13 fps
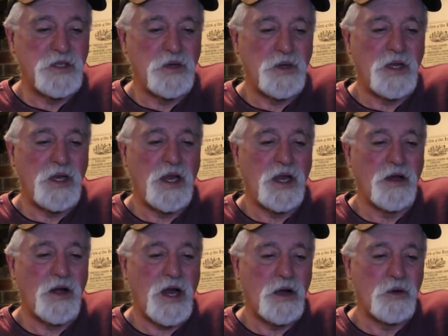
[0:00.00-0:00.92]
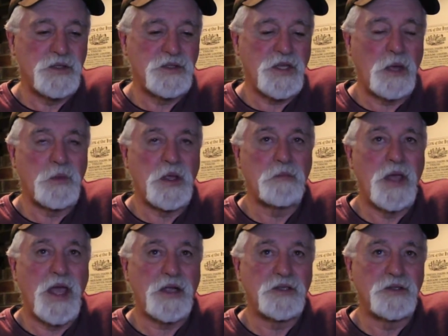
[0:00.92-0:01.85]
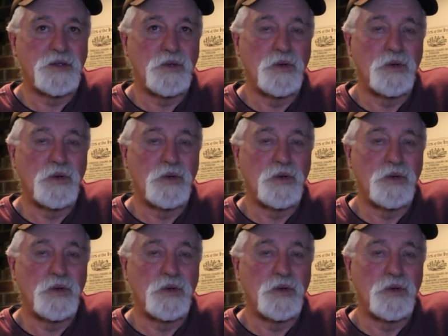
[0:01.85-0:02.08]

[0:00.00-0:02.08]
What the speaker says: and you can hear how it's coming back